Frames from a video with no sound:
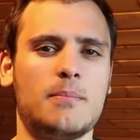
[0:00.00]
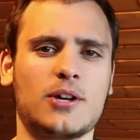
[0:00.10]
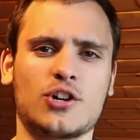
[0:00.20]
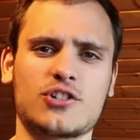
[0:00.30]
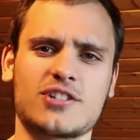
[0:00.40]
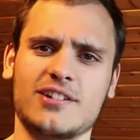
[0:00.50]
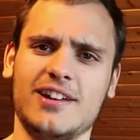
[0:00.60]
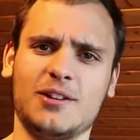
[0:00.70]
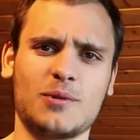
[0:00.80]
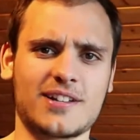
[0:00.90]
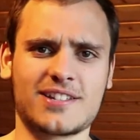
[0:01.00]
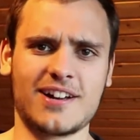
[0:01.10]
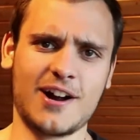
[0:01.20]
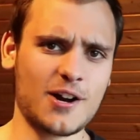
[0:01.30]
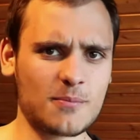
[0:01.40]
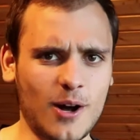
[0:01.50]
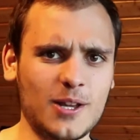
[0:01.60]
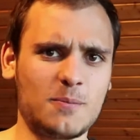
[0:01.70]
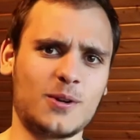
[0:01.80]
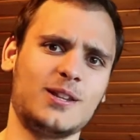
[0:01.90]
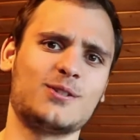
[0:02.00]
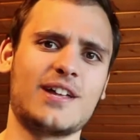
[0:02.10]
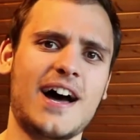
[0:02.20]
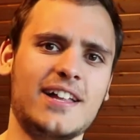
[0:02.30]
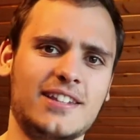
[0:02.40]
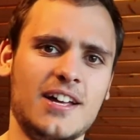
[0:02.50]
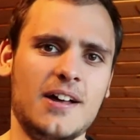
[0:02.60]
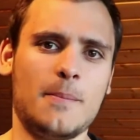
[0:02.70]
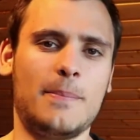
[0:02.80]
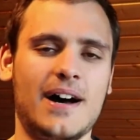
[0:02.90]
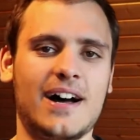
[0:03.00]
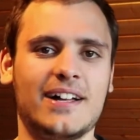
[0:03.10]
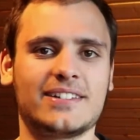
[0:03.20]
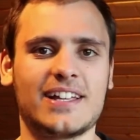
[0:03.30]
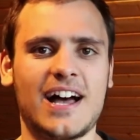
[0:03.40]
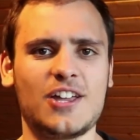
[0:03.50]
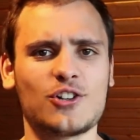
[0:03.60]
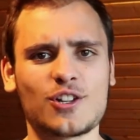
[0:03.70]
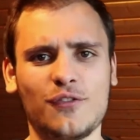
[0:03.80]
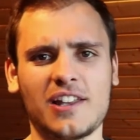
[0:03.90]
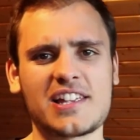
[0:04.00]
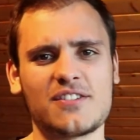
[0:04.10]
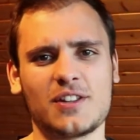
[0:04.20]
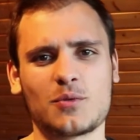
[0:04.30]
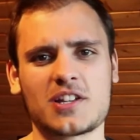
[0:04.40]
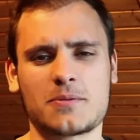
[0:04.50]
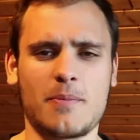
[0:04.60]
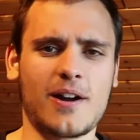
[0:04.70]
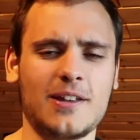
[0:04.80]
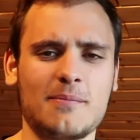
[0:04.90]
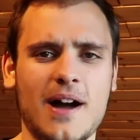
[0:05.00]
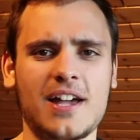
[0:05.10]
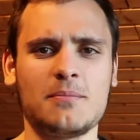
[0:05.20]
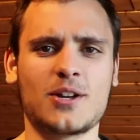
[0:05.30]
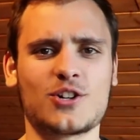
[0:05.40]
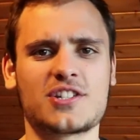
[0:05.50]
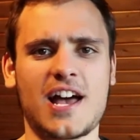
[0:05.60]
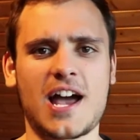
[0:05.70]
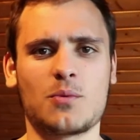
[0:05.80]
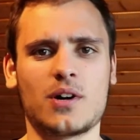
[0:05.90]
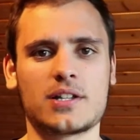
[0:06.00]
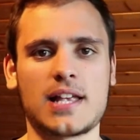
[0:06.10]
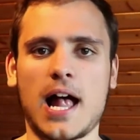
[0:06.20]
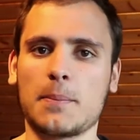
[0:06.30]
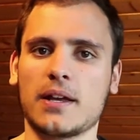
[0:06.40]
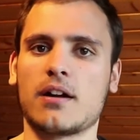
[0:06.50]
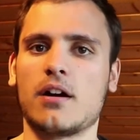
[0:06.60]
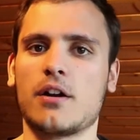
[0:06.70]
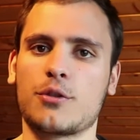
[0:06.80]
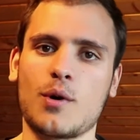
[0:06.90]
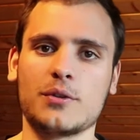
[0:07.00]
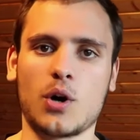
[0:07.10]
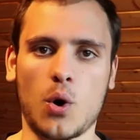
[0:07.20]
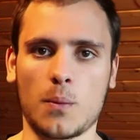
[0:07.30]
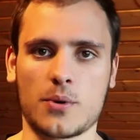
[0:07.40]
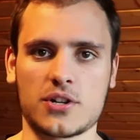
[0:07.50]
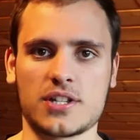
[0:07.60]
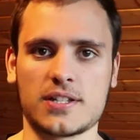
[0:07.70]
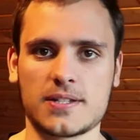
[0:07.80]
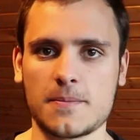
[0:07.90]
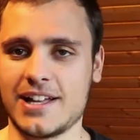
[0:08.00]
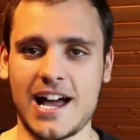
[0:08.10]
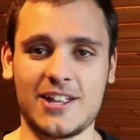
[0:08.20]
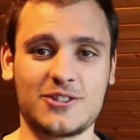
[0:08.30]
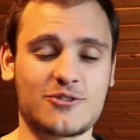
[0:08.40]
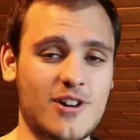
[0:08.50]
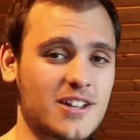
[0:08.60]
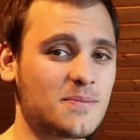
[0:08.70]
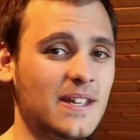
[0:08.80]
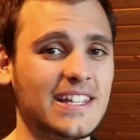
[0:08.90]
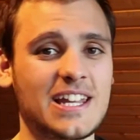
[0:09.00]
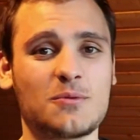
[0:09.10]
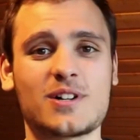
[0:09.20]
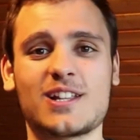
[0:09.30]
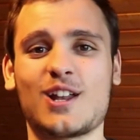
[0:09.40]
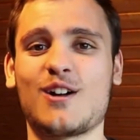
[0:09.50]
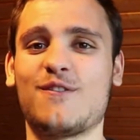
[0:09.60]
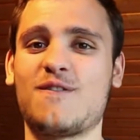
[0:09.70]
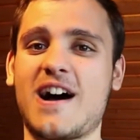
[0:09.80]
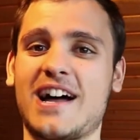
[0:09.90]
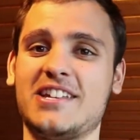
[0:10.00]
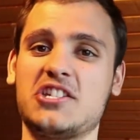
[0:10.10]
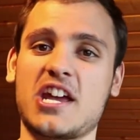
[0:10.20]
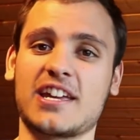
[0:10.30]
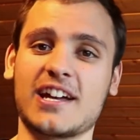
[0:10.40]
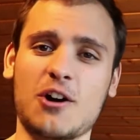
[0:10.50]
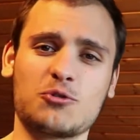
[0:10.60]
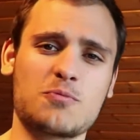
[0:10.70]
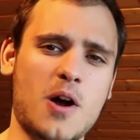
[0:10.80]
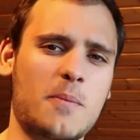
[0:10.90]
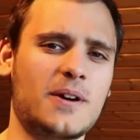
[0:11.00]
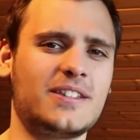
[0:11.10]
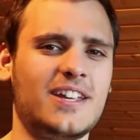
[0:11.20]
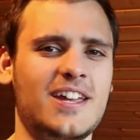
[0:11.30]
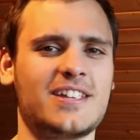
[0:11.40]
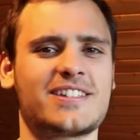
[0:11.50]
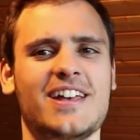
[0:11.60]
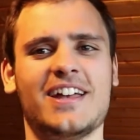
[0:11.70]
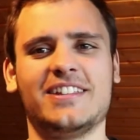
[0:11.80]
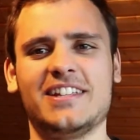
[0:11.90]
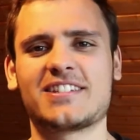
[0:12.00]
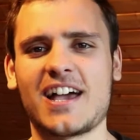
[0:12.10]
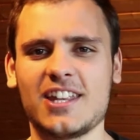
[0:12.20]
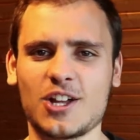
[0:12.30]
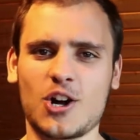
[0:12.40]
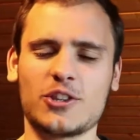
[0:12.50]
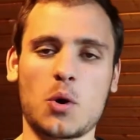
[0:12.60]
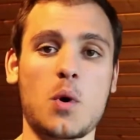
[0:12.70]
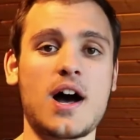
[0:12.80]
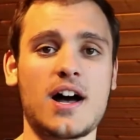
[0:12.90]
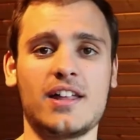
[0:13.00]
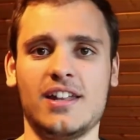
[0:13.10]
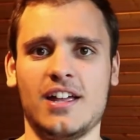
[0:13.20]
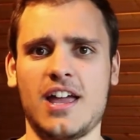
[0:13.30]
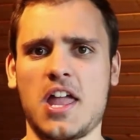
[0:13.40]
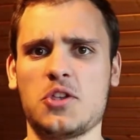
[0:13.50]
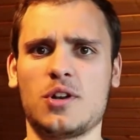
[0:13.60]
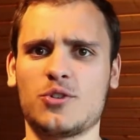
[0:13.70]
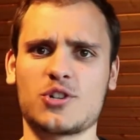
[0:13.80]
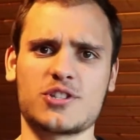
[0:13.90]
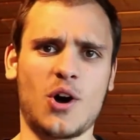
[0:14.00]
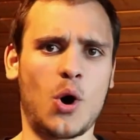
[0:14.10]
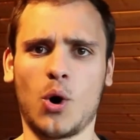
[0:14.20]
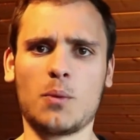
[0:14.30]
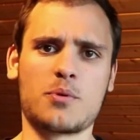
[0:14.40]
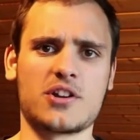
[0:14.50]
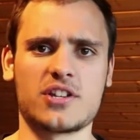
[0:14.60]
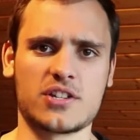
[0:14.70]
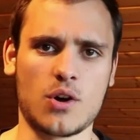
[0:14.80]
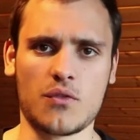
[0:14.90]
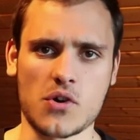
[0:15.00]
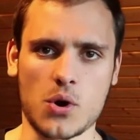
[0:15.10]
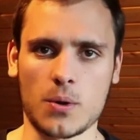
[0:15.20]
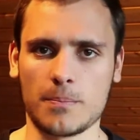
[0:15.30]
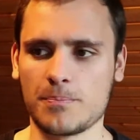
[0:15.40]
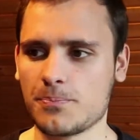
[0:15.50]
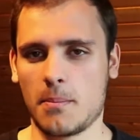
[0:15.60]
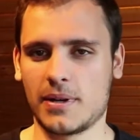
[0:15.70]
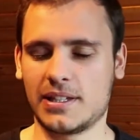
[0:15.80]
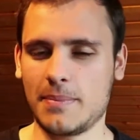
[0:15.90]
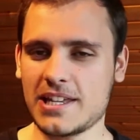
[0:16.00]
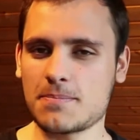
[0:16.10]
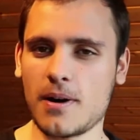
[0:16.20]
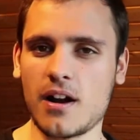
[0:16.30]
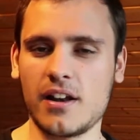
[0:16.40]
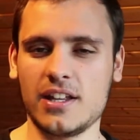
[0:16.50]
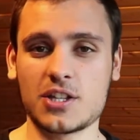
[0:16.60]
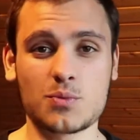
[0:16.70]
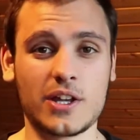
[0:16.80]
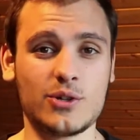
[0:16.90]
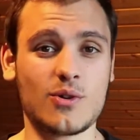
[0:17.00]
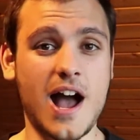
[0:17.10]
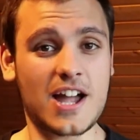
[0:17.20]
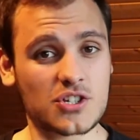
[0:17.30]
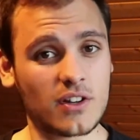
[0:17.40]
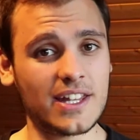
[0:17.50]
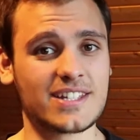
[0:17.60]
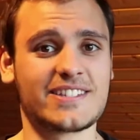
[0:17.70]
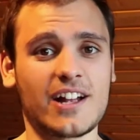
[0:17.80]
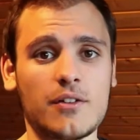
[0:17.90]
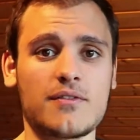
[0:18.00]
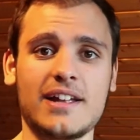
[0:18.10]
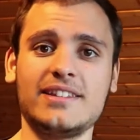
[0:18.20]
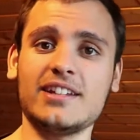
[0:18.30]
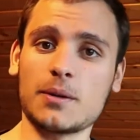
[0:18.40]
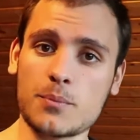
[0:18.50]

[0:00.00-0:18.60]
because it was her money put into that, but I also feel as if it was partly mine because I was helping her throughout the whole process. And trust me that it was a lot of fun checking out properties, deciding on the one, and just the whole process overall. But the best part is when you actually start renting the